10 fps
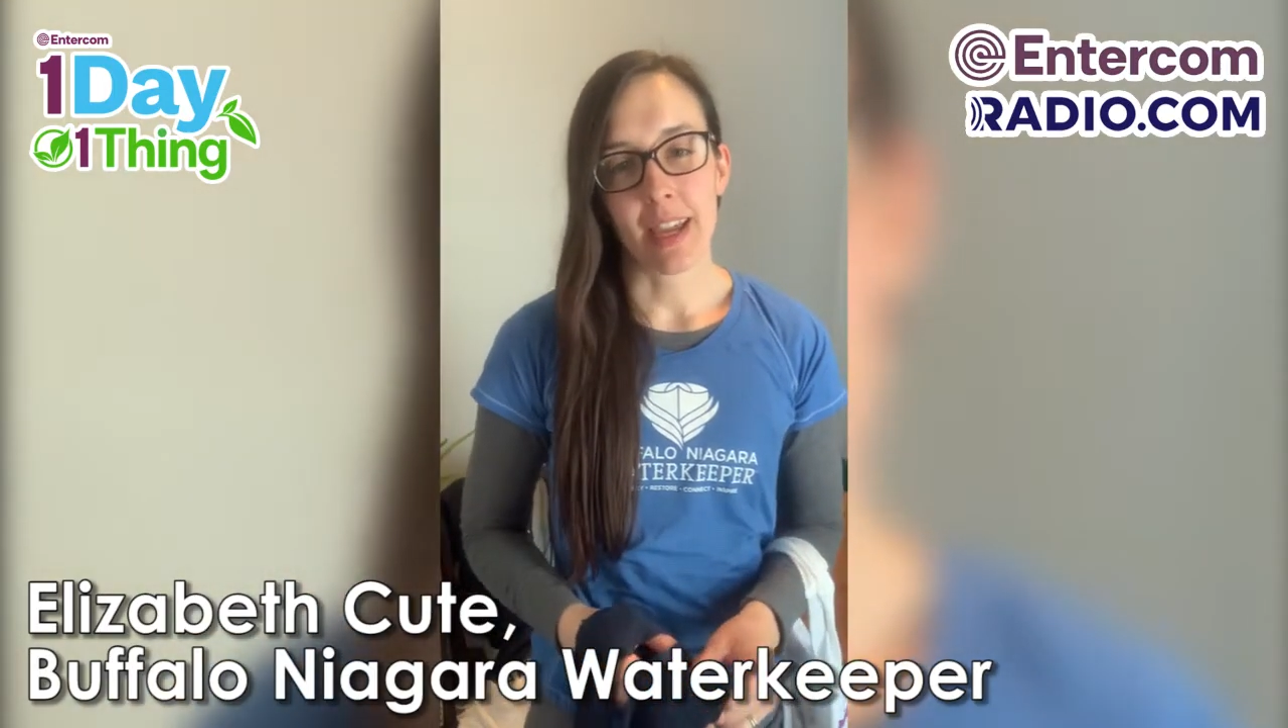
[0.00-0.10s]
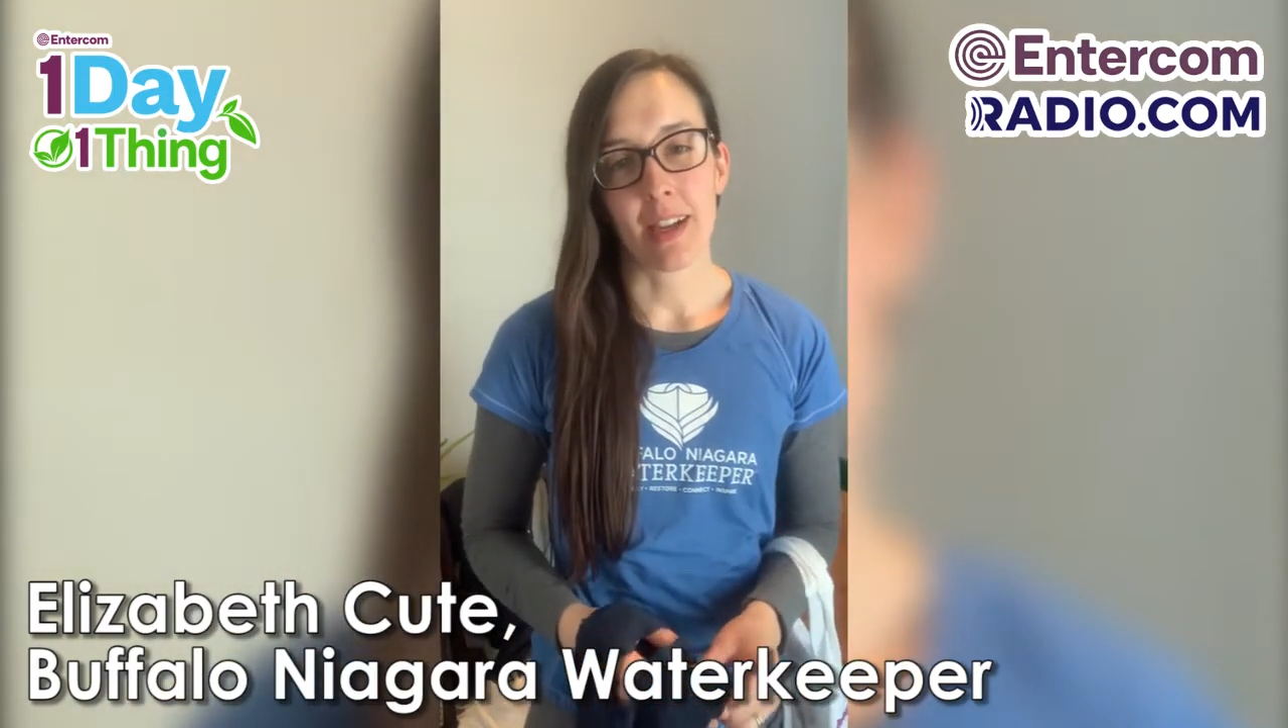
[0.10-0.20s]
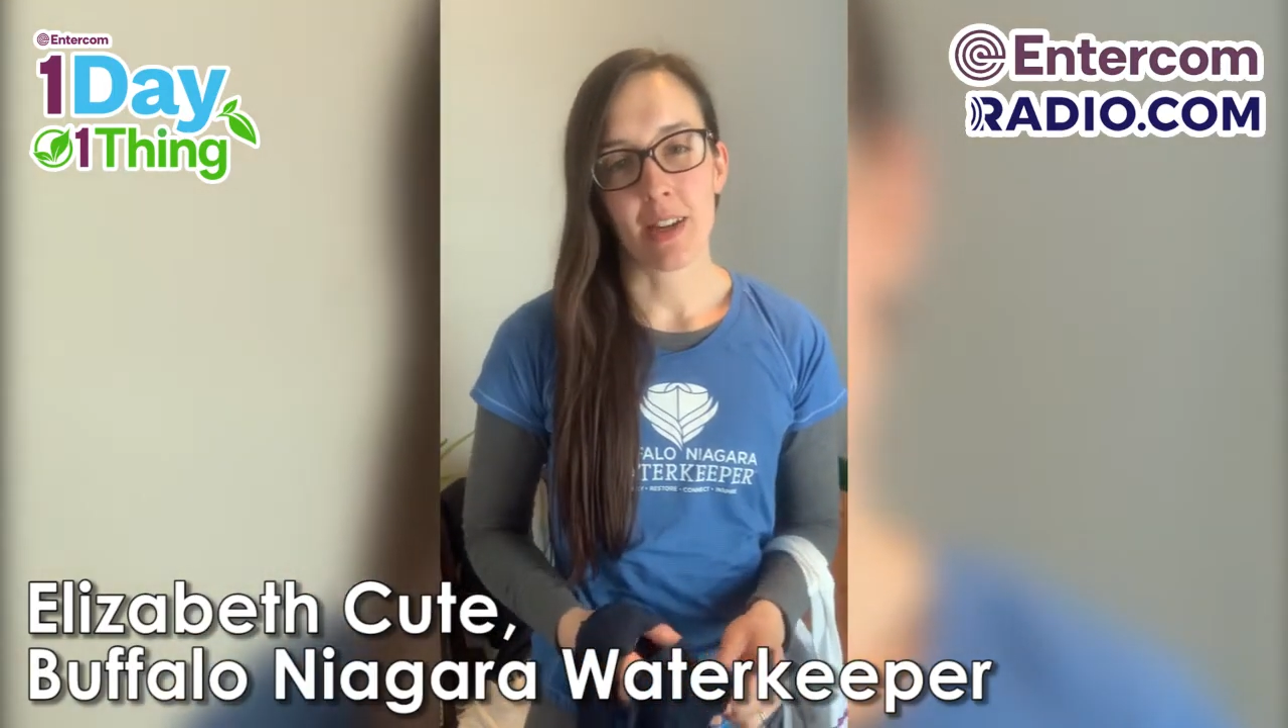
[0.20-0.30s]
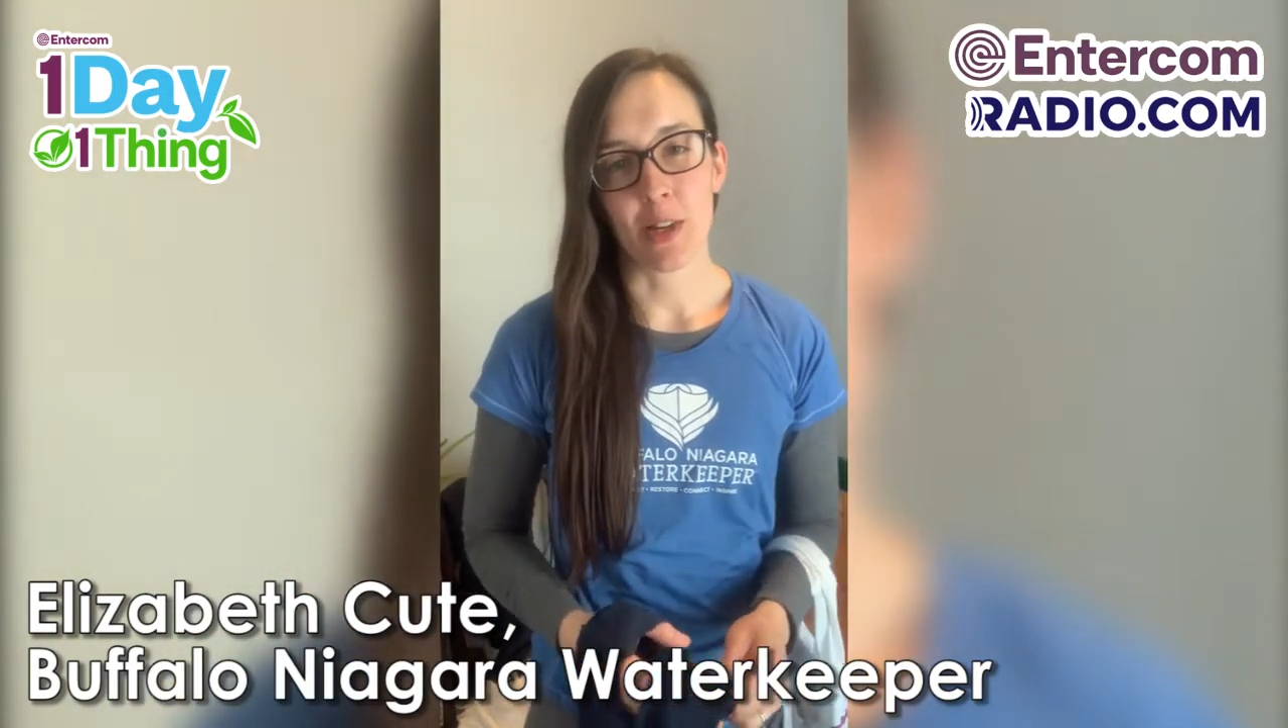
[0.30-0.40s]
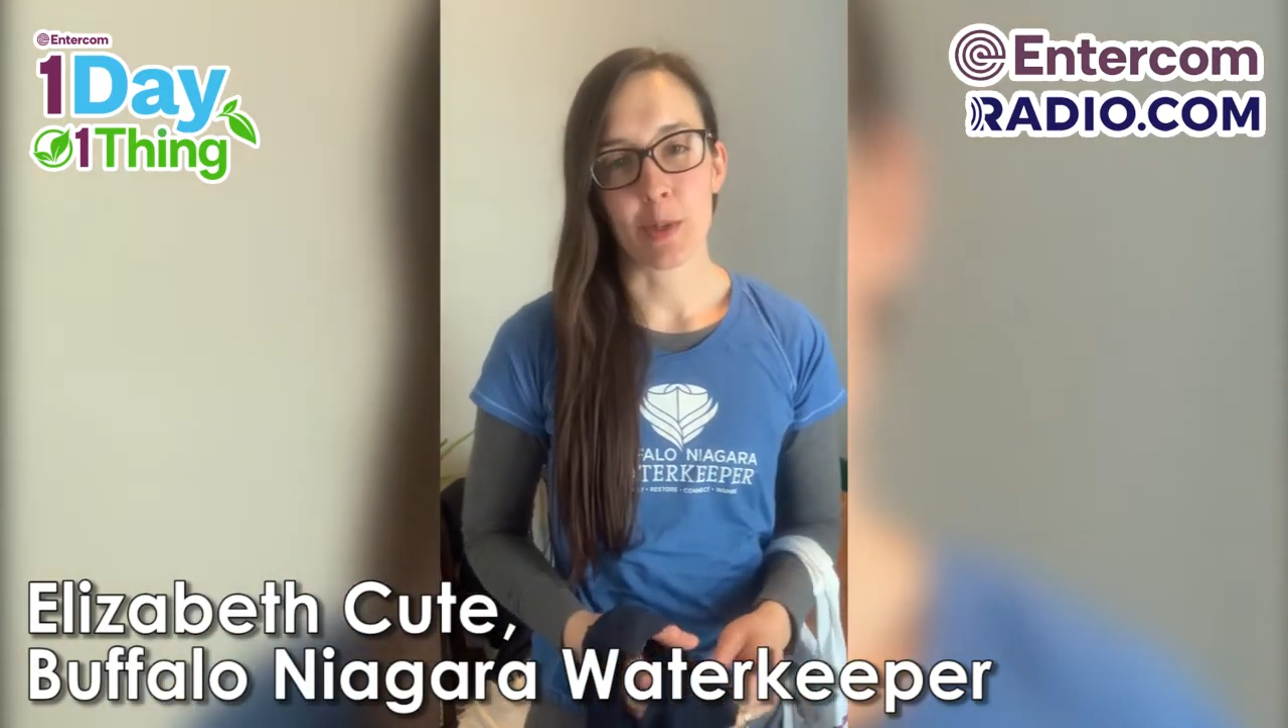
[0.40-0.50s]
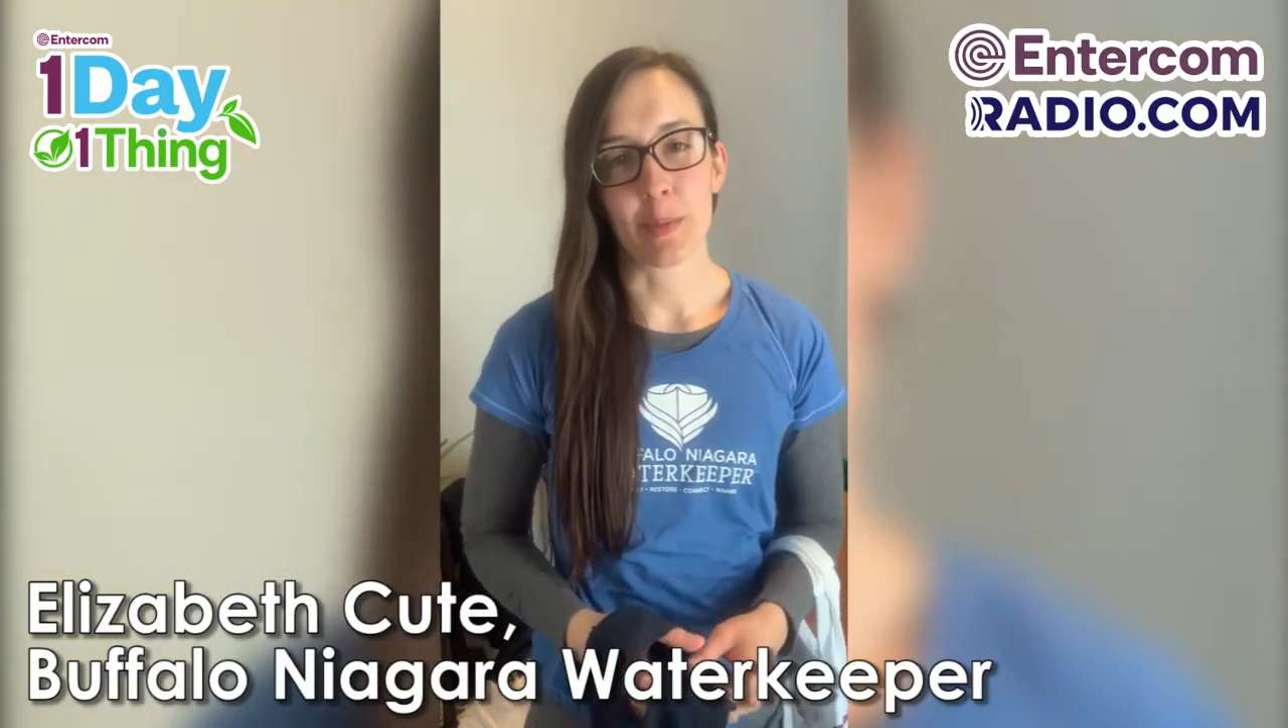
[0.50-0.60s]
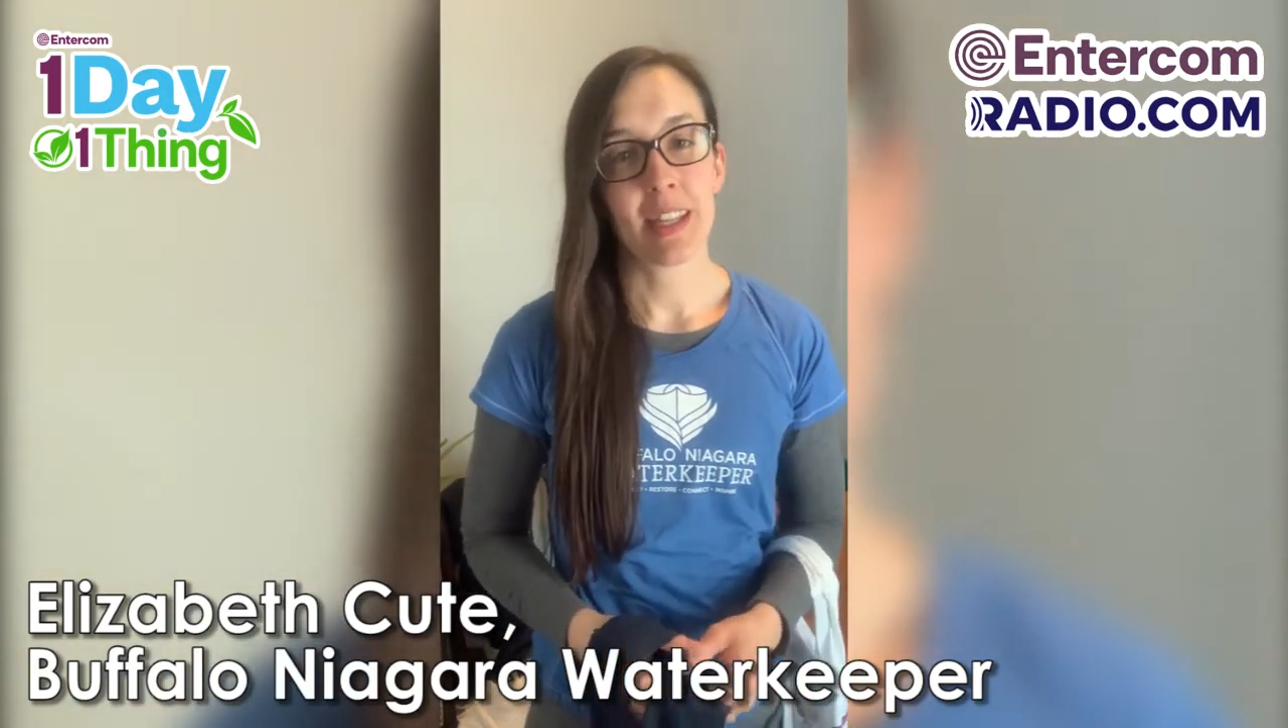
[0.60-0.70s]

at home